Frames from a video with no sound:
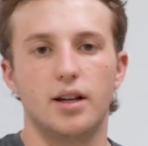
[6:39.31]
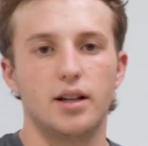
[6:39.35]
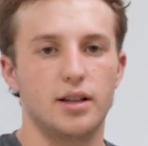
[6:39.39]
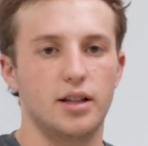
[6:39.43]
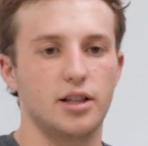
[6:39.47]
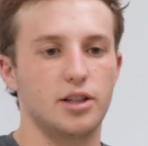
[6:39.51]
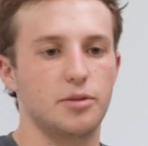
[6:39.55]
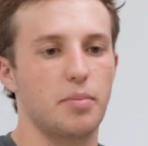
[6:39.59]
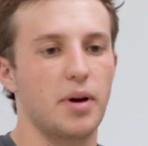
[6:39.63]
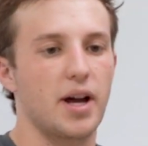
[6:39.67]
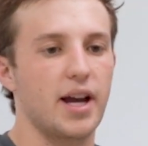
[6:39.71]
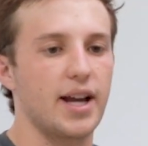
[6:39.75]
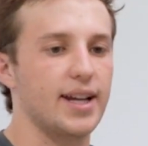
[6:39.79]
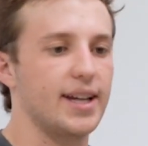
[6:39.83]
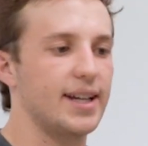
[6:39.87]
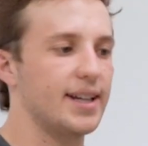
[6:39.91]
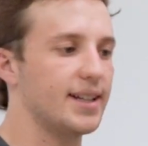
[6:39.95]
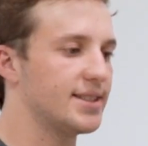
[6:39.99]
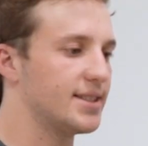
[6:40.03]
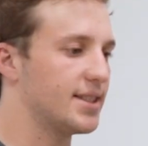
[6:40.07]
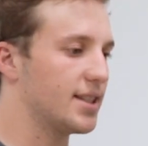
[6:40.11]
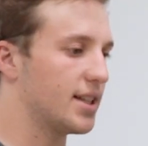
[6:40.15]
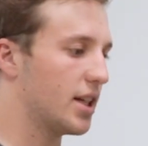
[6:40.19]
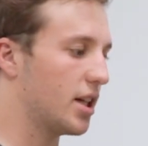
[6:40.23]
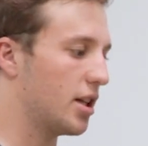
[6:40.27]
This bike
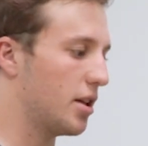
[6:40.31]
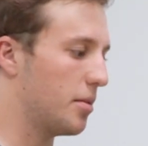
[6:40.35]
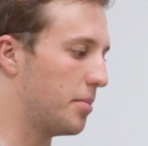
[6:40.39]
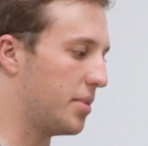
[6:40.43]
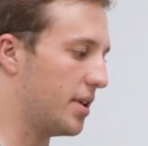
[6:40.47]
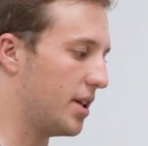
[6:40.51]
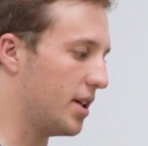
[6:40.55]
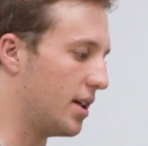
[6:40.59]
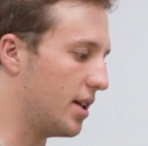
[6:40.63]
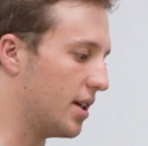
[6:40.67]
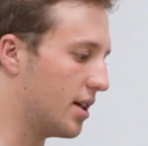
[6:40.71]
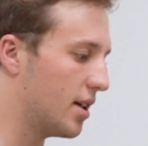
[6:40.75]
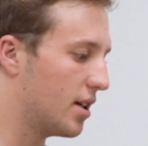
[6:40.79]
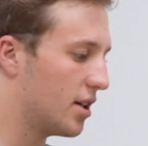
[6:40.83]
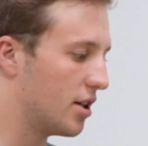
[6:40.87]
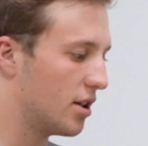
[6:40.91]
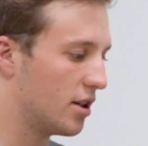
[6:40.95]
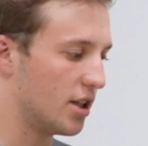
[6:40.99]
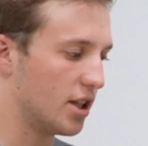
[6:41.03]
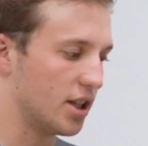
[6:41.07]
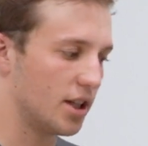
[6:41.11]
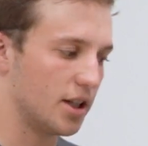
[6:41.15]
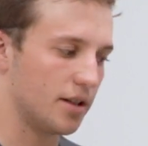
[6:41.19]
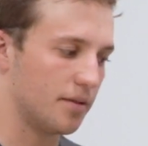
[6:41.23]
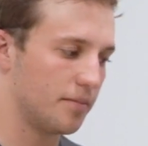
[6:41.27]
isn't going to be
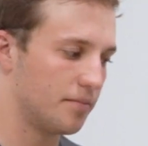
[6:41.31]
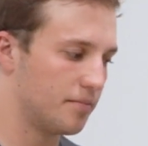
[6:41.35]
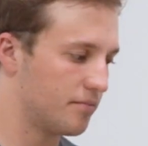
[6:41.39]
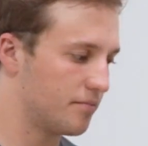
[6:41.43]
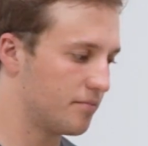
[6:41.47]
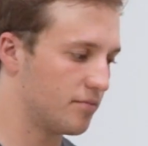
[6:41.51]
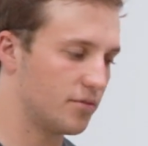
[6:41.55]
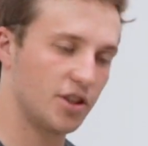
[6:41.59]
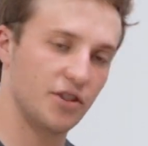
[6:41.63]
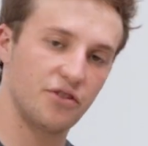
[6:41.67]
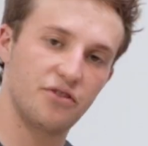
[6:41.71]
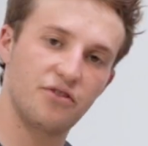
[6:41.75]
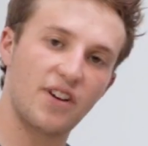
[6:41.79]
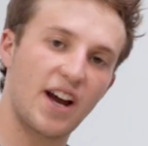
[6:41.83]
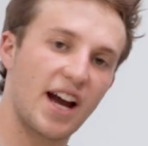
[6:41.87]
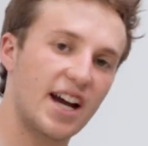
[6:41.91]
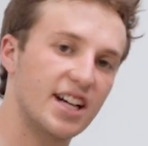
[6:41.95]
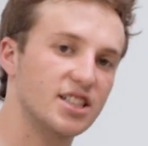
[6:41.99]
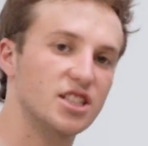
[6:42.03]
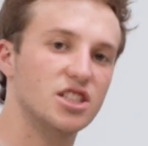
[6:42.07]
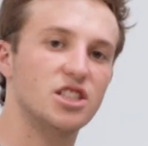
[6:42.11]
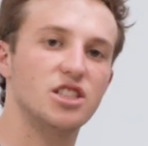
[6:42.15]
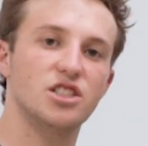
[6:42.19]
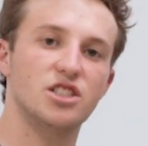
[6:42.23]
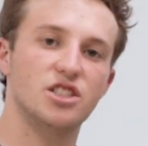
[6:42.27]
the
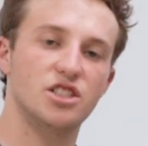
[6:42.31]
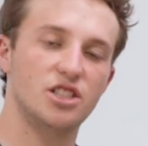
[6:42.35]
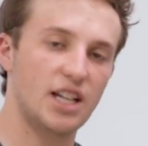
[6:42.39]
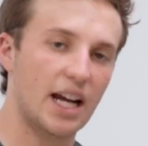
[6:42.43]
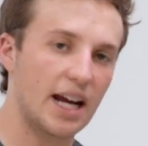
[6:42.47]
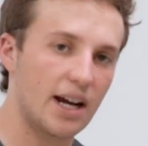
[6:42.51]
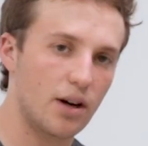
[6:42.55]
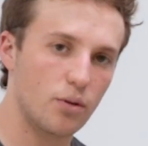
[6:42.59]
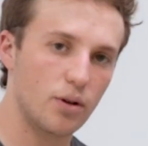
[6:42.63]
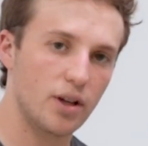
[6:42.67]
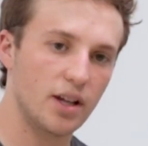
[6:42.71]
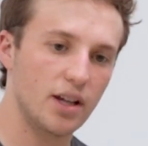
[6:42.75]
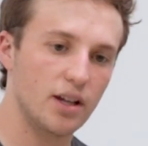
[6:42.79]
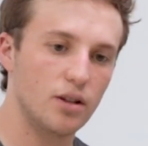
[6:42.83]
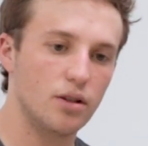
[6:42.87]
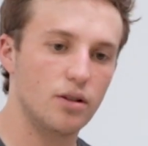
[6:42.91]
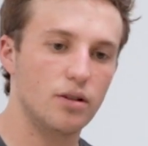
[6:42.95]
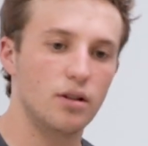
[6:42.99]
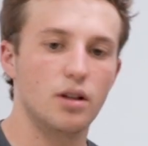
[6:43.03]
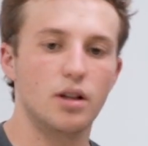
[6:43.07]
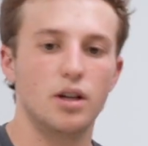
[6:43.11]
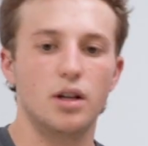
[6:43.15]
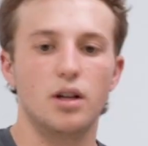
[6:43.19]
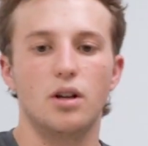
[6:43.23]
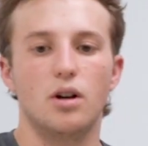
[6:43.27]
fastest
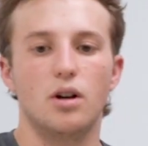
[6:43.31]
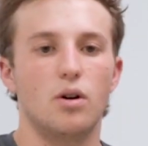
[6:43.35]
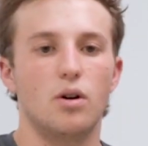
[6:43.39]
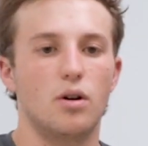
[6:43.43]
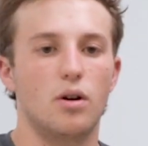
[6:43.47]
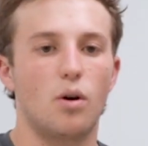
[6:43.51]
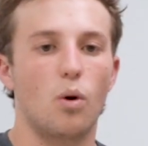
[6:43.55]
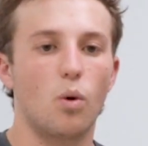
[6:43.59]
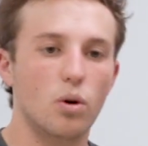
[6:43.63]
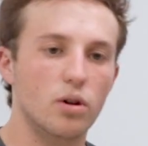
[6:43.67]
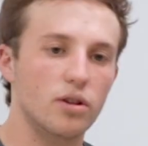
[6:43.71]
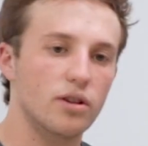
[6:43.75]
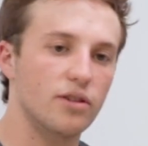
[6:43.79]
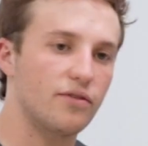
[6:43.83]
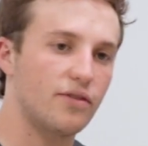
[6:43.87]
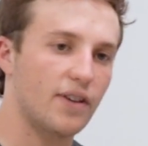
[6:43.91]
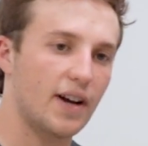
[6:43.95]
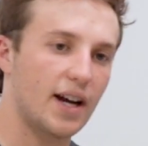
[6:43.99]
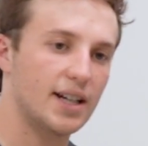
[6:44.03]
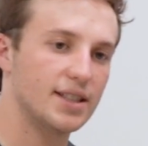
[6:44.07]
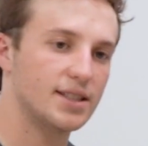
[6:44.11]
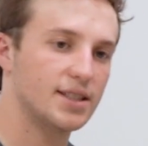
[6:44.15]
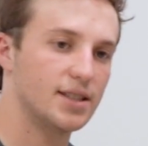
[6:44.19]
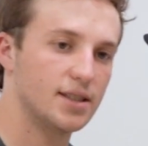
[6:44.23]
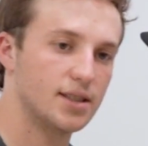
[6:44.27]
downhill or the
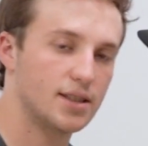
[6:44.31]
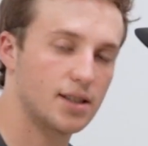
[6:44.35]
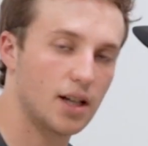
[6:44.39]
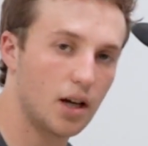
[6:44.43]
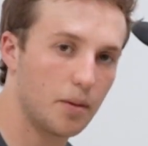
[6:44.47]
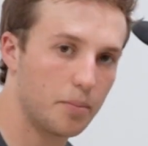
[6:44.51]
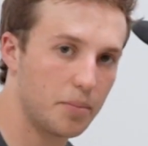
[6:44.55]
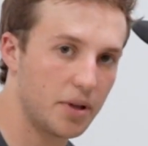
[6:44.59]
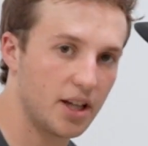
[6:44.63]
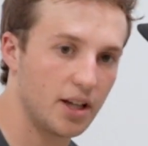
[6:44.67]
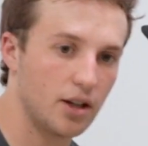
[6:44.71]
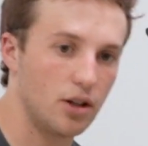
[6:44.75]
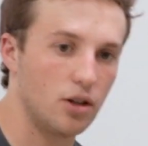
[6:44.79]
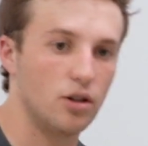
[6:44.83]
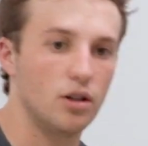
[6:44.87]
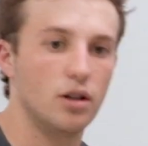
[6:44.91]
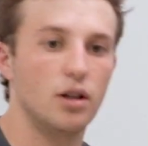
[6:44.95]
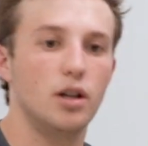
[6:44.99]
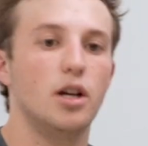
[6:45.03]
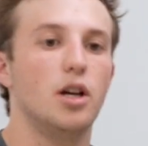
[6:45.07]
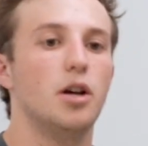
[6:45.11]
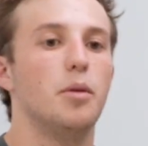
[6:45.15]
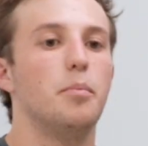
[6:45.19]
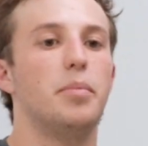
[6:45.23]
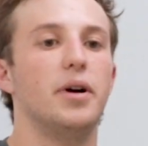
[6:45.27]
fastest
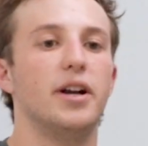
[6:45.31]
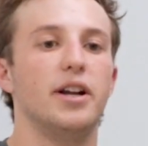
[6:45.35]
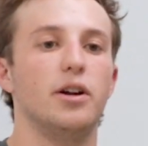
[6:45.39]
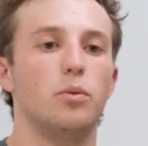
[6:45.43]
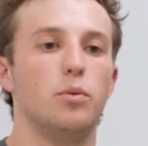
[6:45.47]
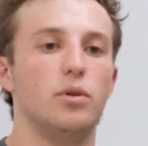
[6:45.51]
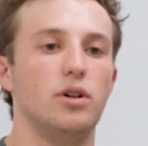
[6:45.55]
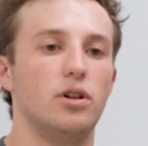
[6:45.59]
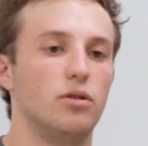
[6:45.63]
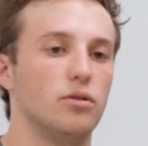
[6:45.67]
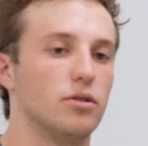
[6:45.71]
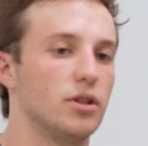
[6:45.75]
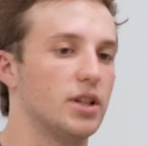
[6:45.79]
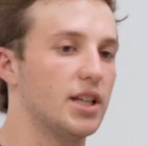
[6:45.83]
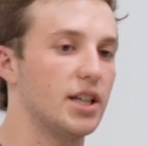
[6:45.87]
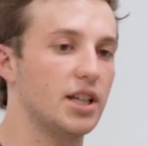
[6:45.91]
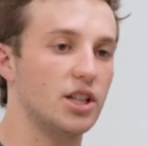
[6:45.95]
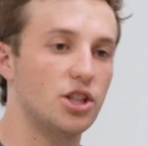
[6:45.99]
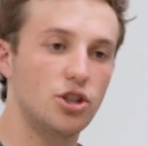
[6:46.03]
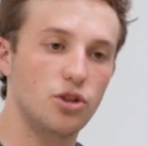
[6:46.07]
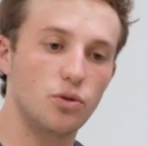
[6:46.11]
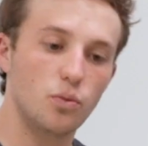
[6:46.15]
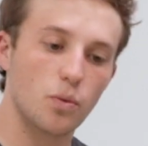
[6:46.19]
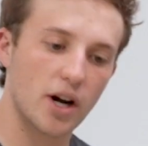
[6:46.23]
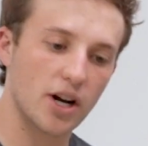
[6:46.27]
uphill, but it will
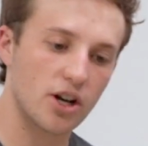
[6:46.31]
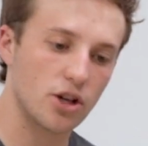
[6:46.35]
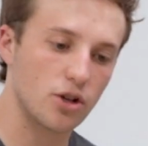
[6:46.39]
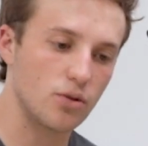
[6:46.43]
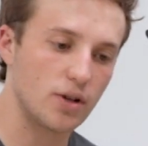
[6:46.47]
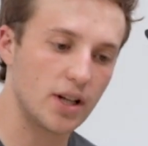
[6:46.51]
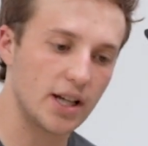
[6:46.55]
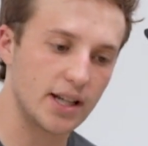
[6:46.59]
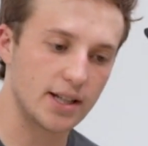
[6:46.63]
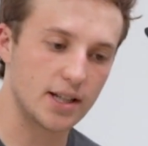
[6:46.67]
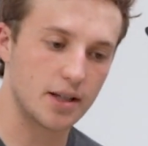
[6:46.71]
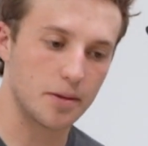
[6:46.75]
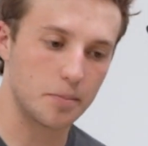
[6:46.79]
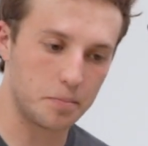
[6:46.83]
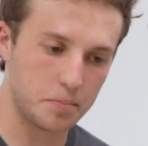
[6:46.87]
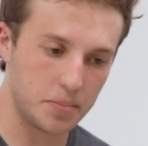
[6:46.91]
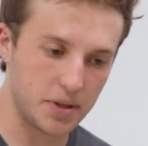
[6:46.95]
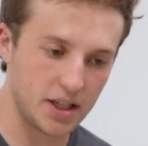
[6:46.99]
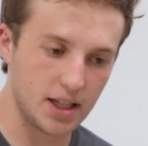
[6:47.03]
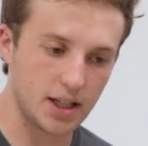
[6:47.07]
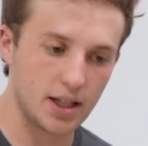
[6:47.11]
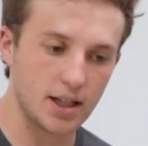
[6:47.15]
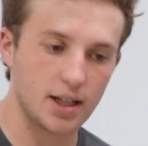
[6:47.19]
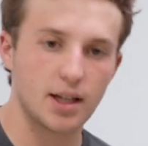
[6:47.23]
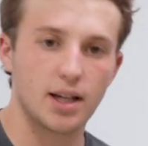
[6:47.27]
get you where you need to
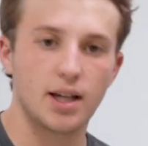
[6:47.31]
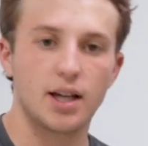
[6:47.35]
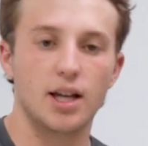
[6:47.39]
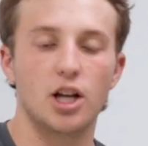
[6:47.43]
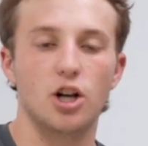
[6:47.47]
be.